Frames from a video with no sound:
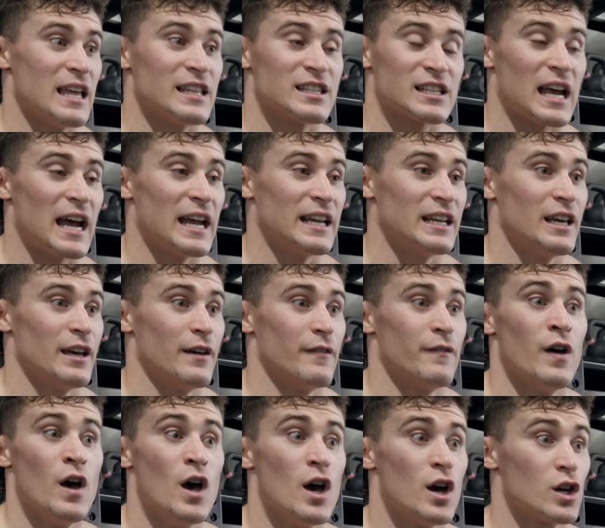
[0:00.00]
it's kind
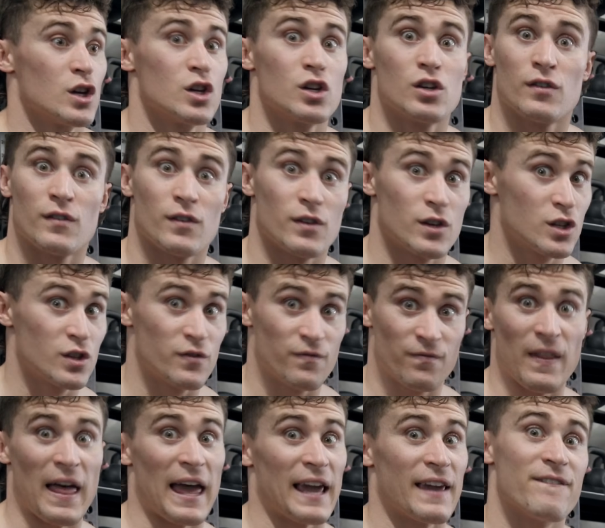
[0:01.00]
of
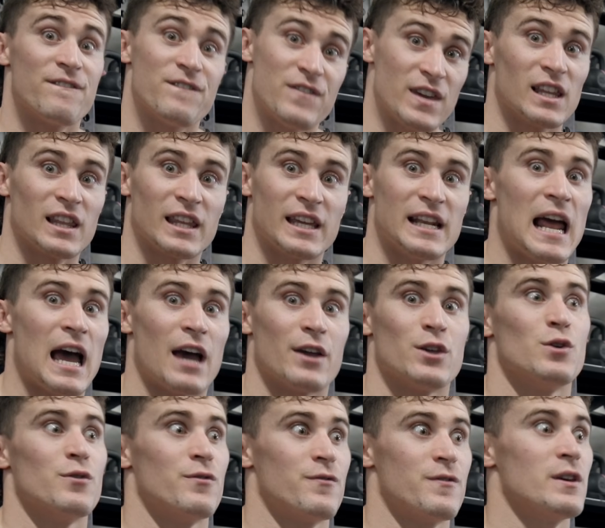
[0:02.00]
like feeling how
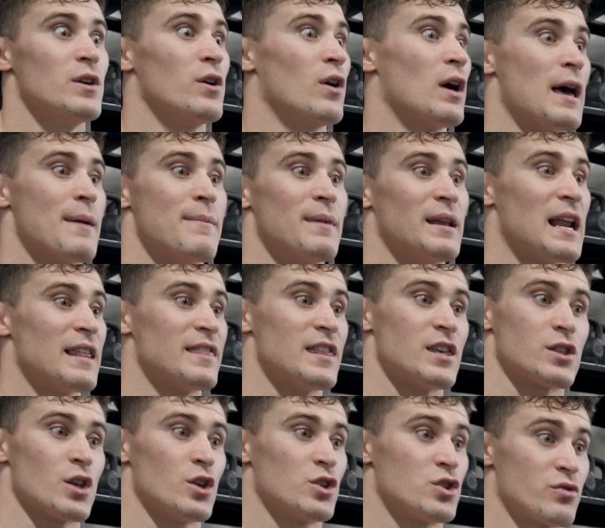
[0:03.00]
you feel. I mean, I
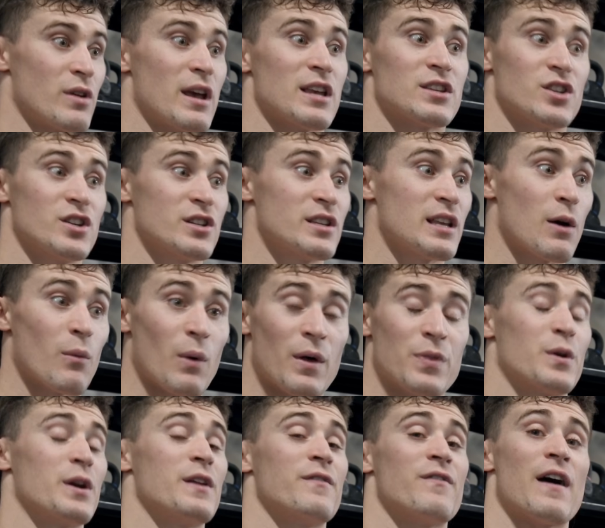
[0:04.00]
think those thrusters at
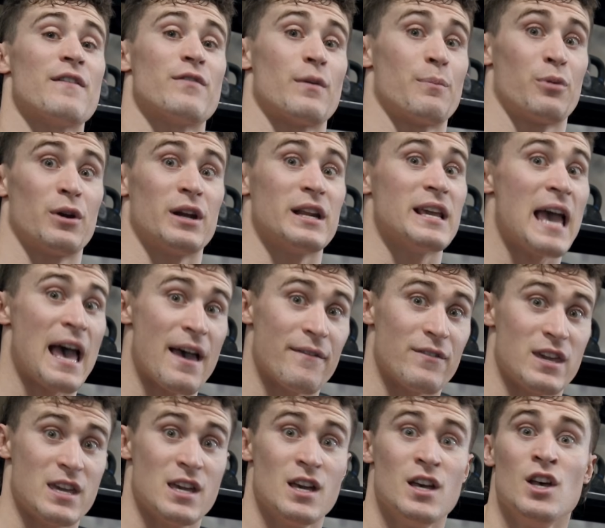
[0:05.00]
135 are pretty
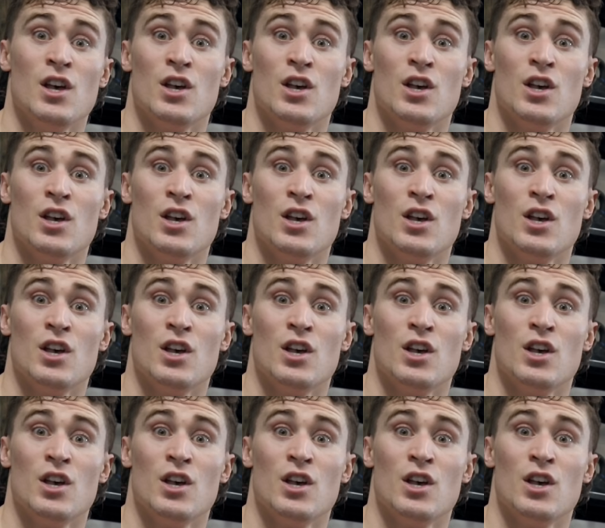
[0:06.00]
heavy.